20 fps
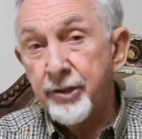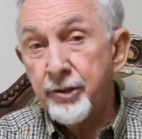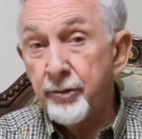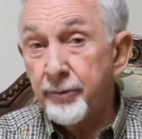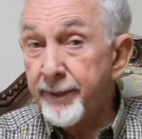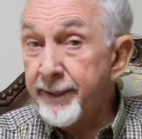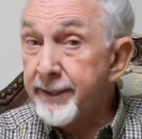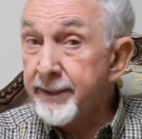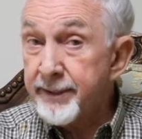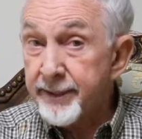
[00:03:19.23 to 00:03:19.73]
you
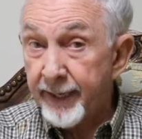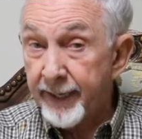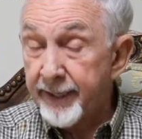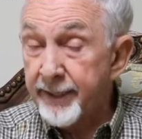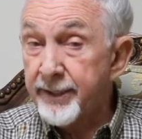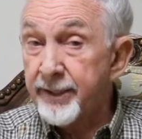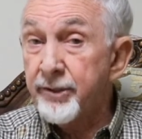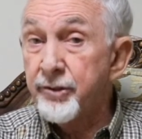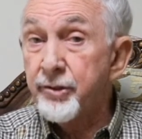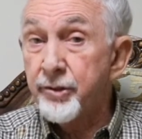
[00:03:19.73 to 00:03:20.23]

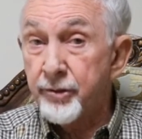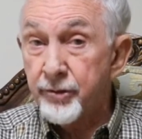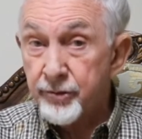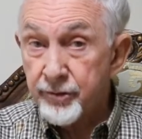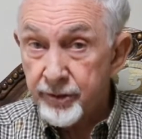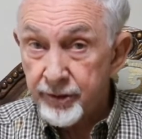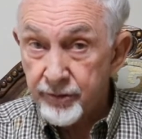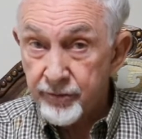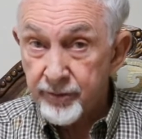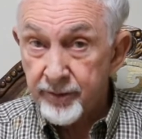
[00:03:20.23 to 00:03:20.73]
intake into your
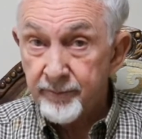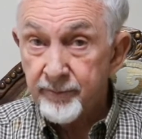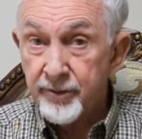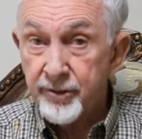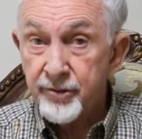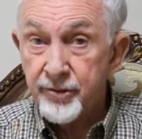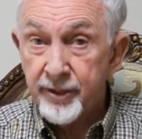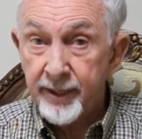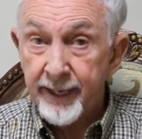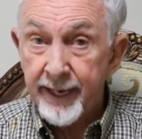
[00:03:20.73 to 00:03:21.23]
system to
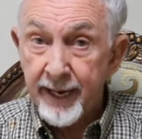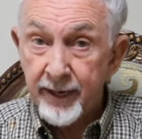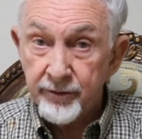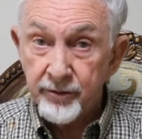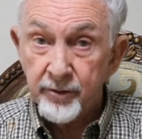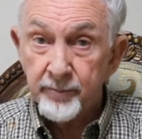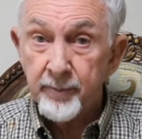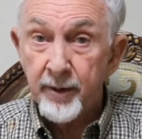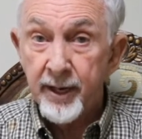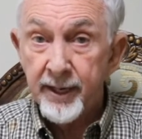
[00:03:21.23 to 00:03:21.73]
see how
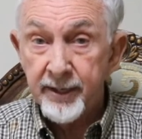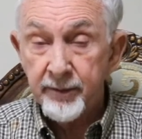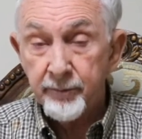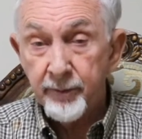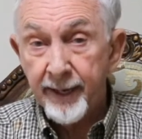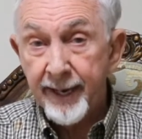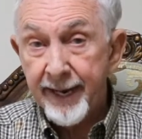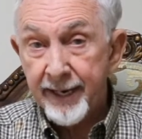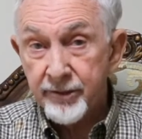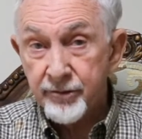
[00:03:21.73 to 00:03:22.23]
your body
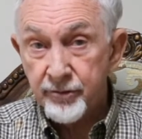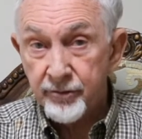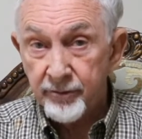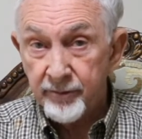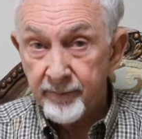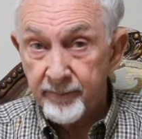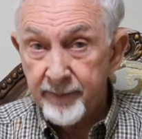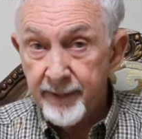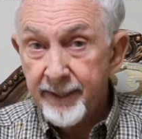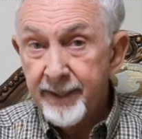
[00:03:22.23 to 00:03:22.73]
reacts to
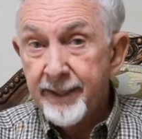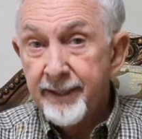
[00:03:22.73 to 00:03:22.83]
them.